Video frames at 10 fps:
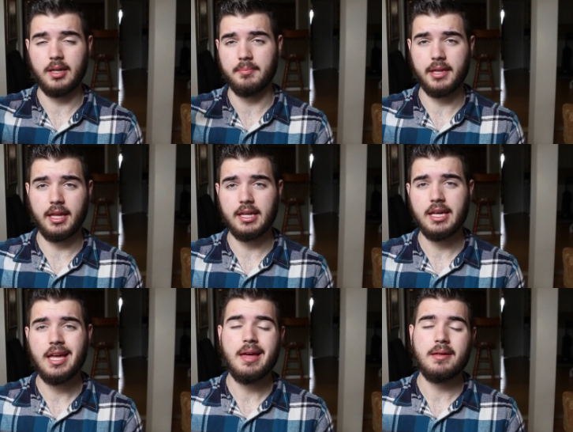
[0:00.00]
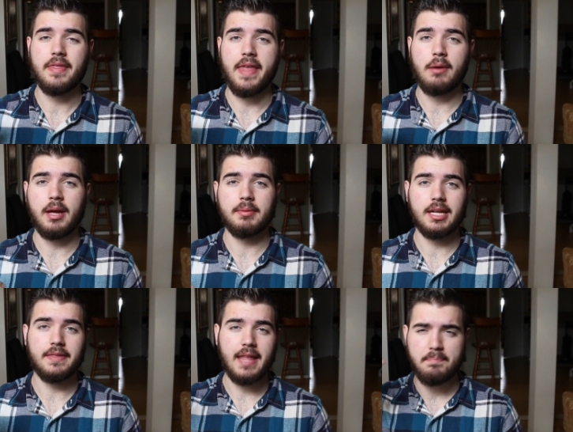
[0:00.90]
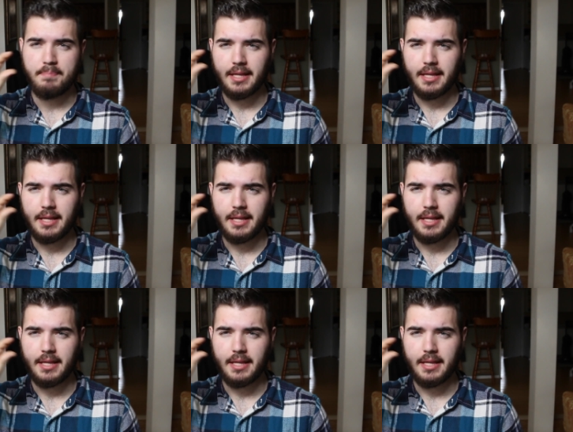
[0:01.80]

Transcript: I'm selling. That way I'm gonna get that